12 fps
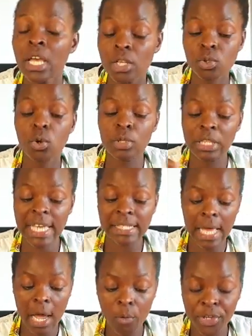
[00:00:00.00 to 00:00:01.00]
So that's
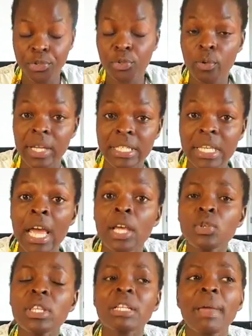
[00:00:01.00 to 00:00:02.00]
how we do it,
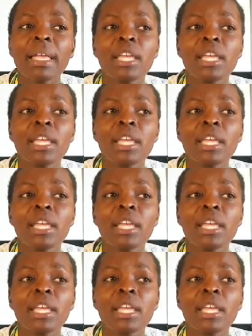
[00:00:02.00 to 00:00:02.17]
so that my